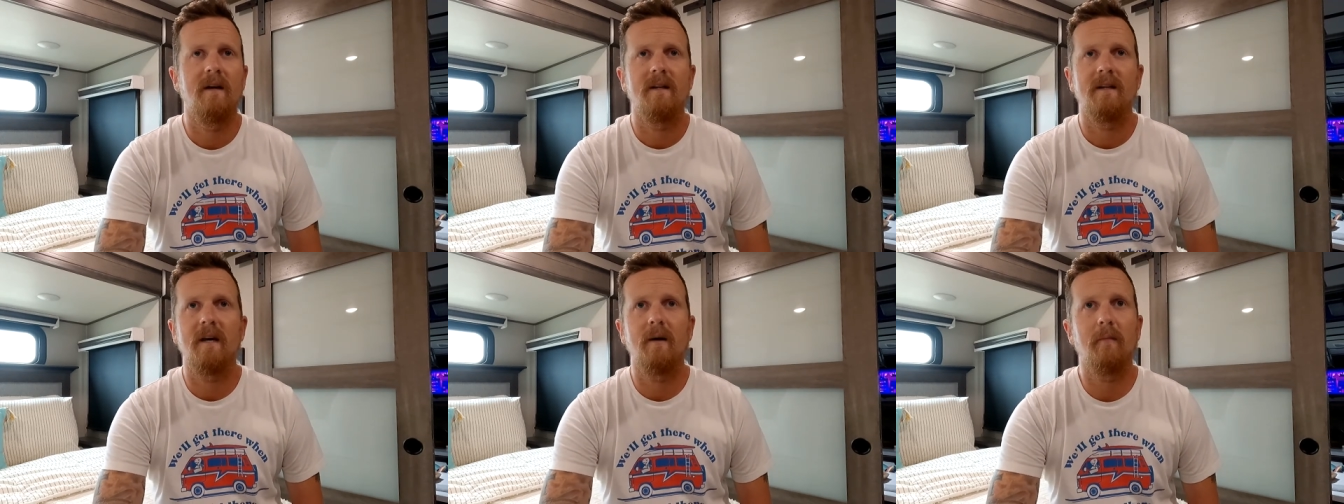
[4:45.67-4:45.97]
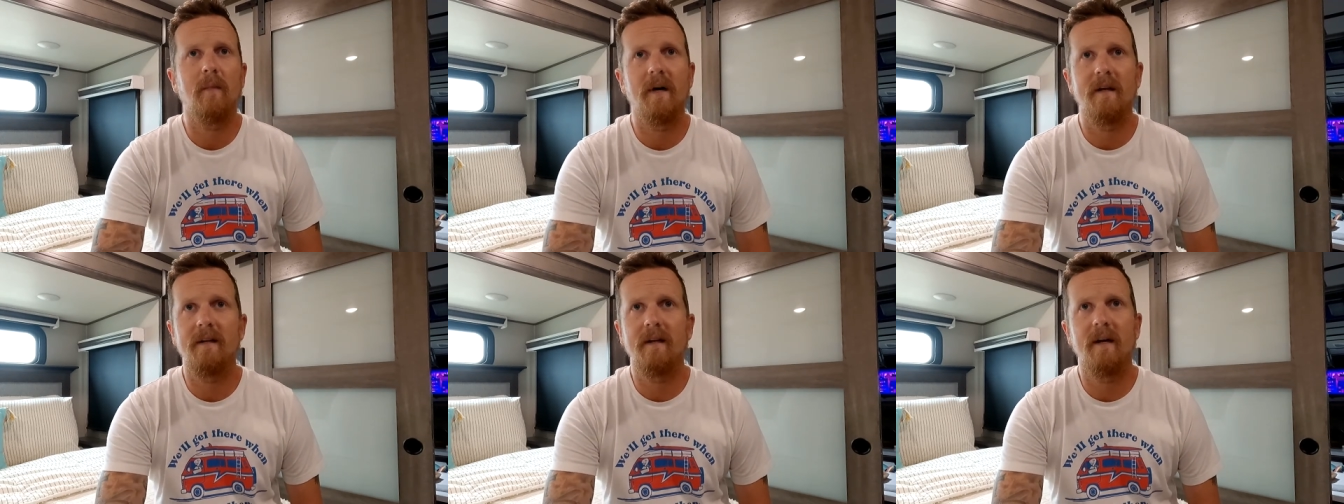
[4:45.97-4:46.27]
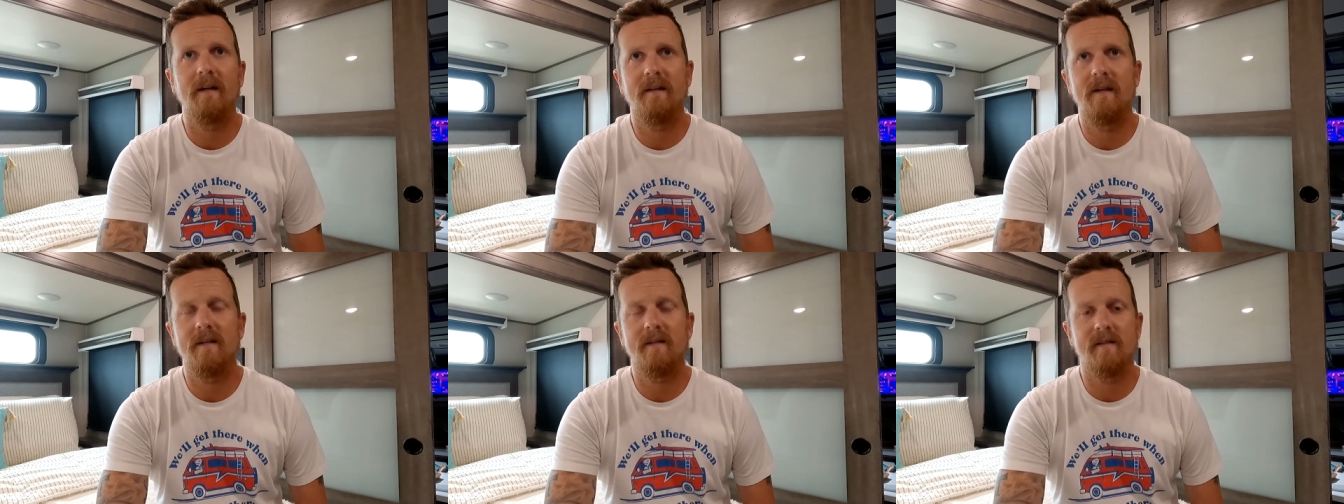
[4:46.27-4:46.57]
that might
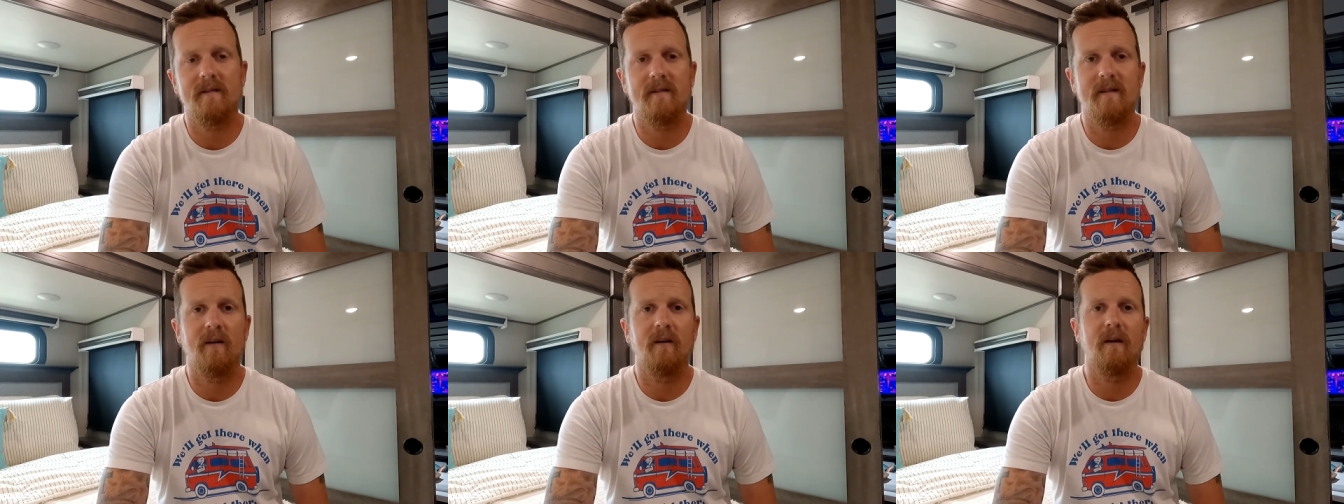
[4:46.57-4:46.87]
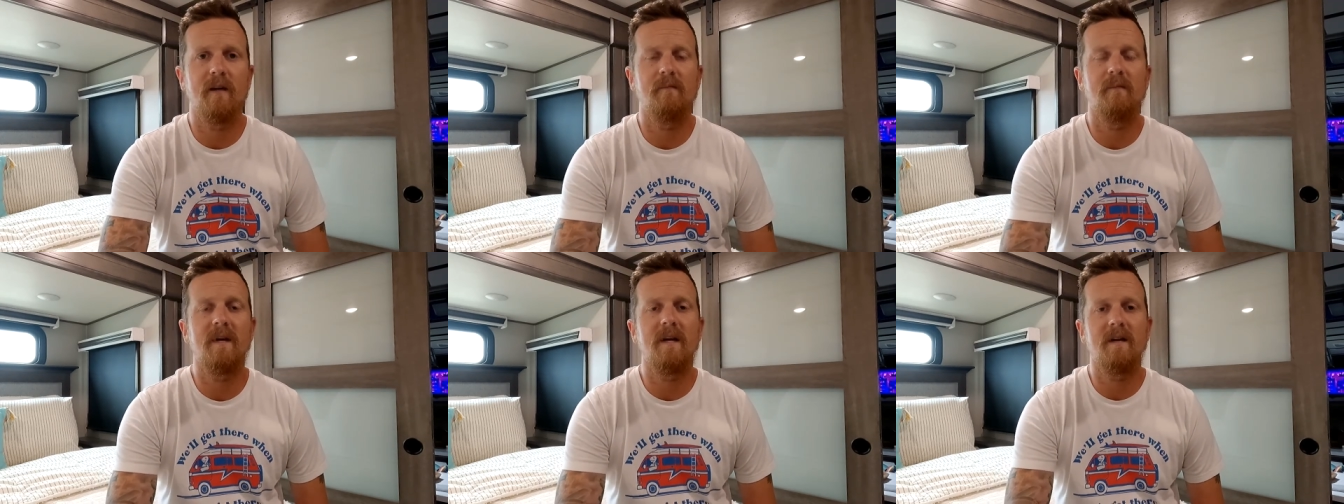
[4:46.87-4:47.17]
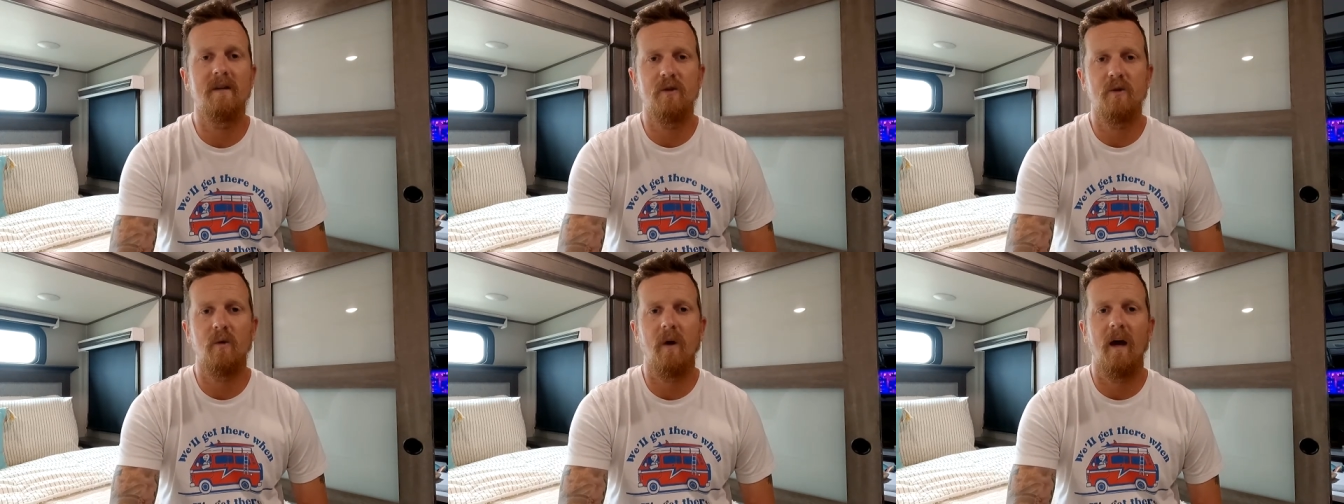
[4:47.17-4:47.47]
not necessarily
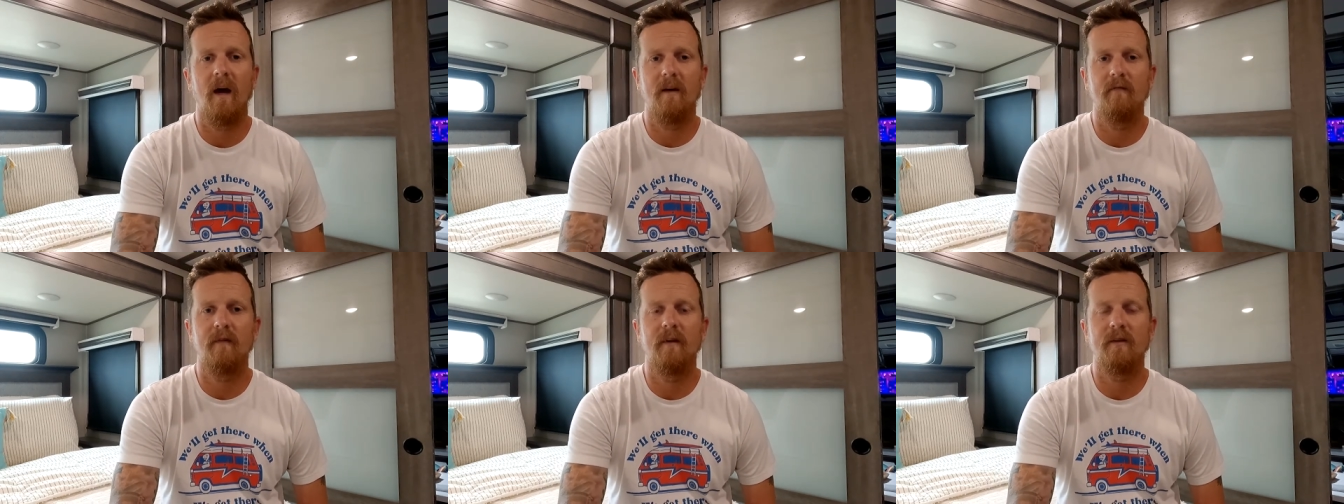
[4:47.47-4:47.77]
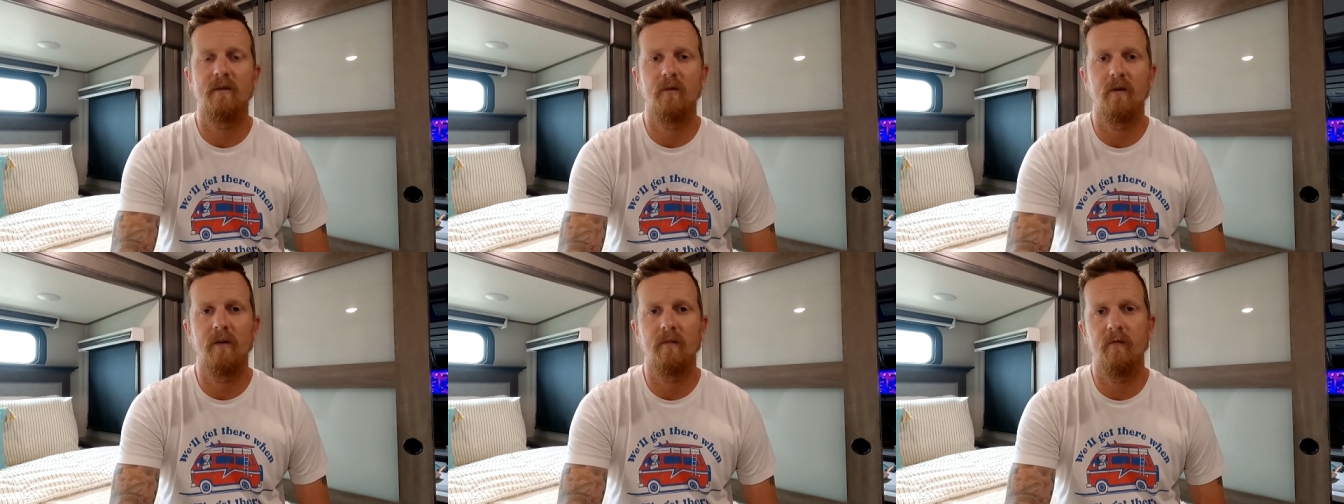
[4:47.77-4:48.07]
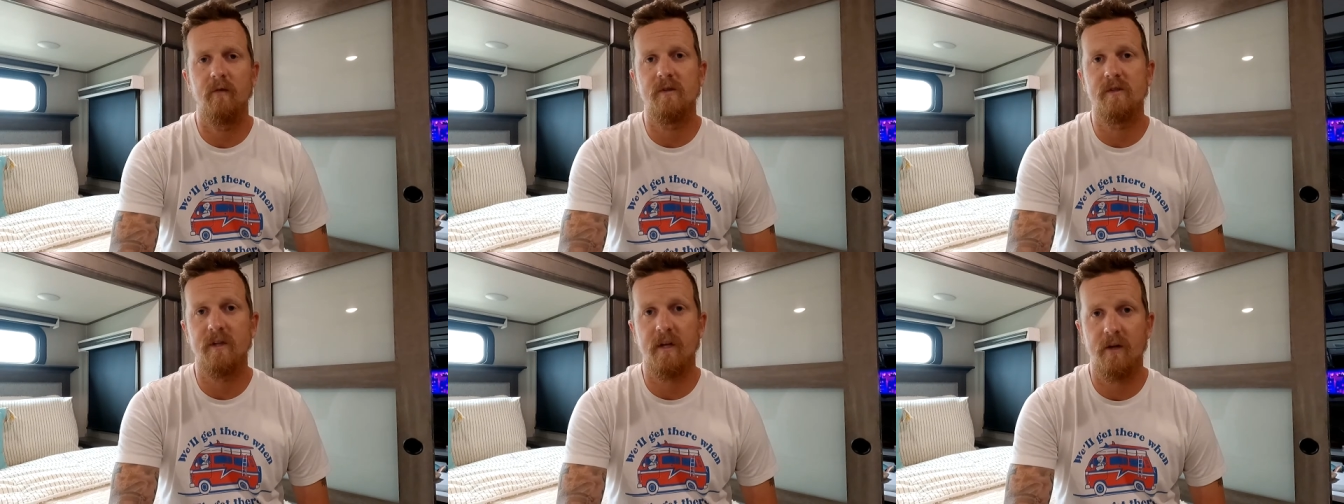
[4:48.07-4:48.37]
mean you have a
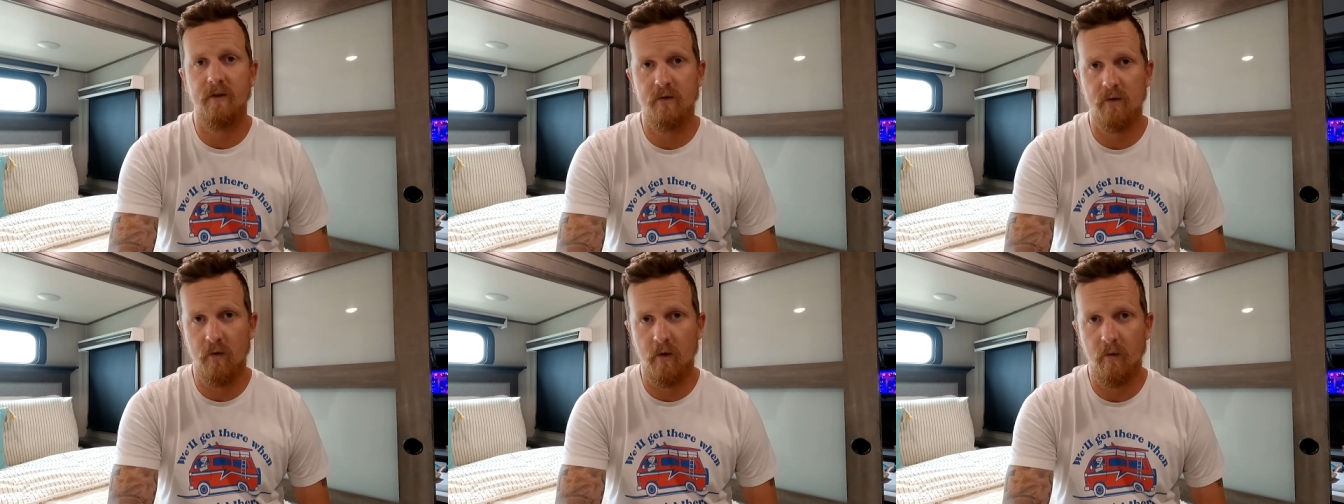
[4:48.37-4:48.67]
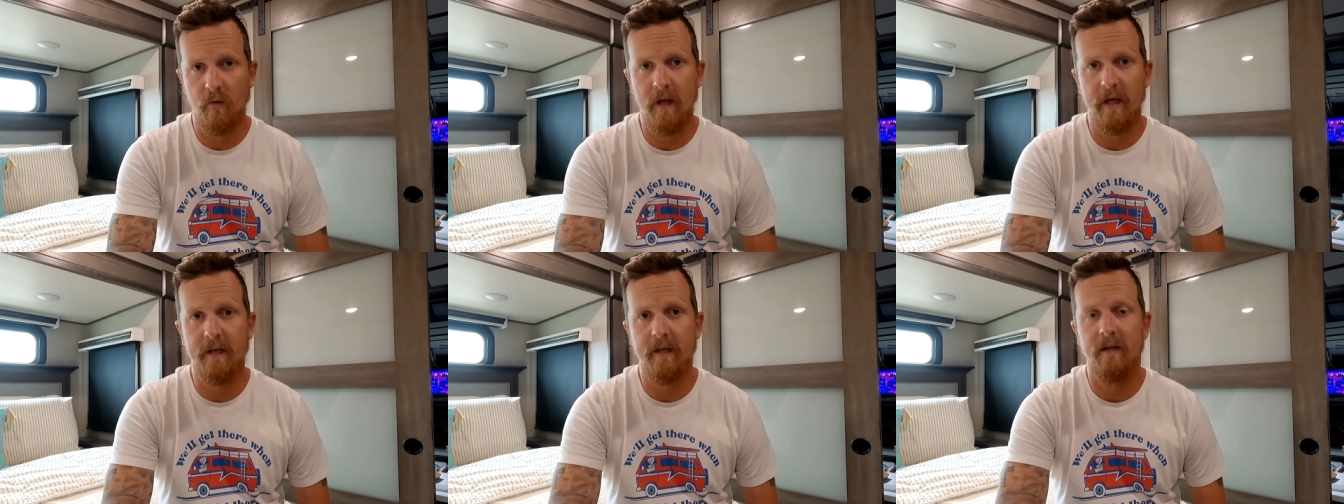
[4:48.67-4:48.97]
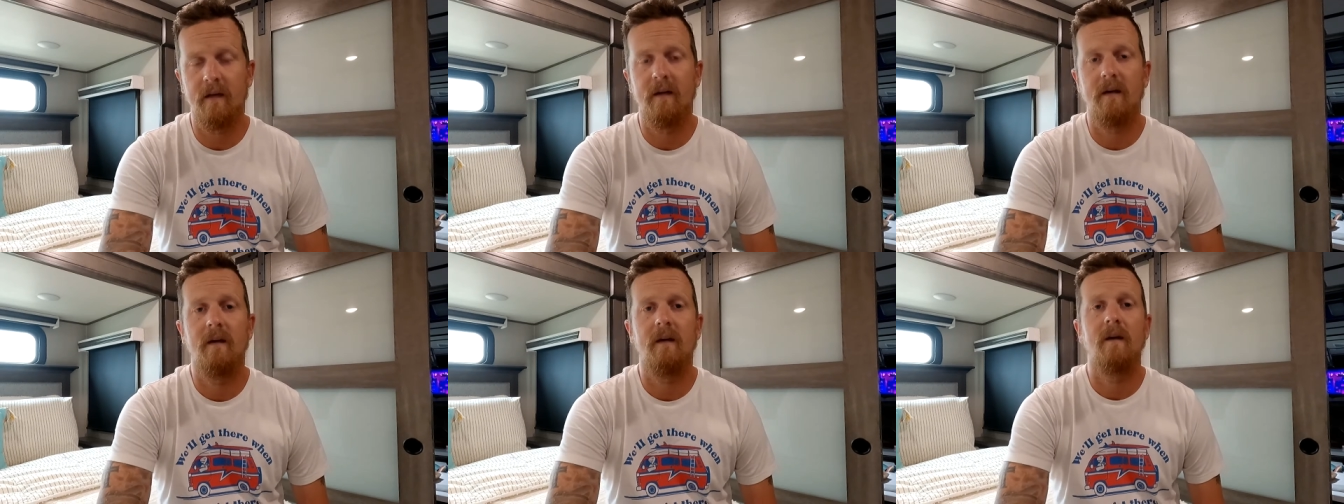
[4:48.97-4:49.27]
delivery scheduled already.
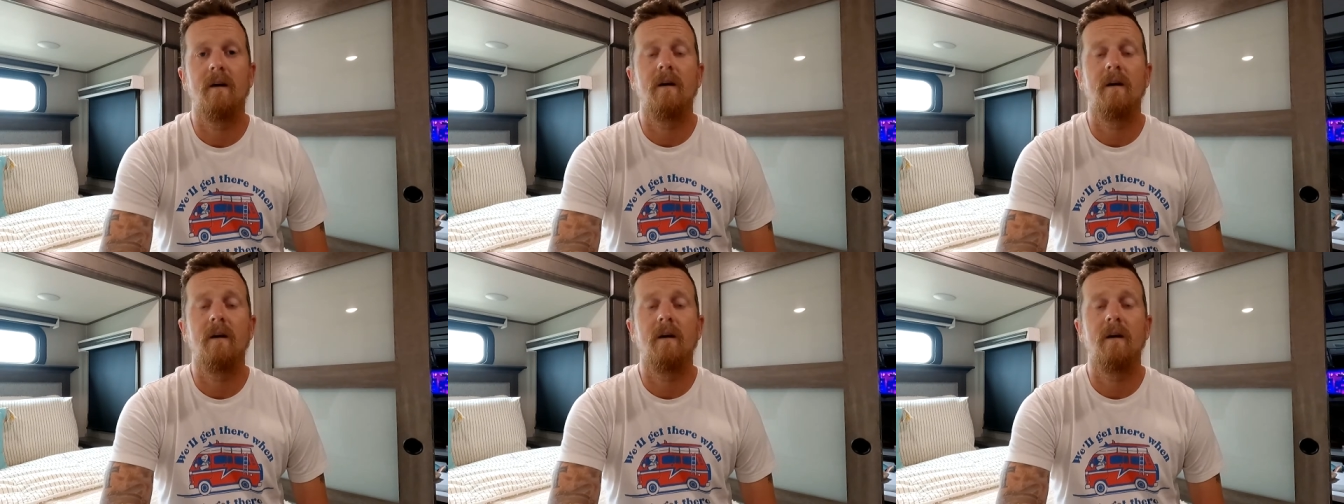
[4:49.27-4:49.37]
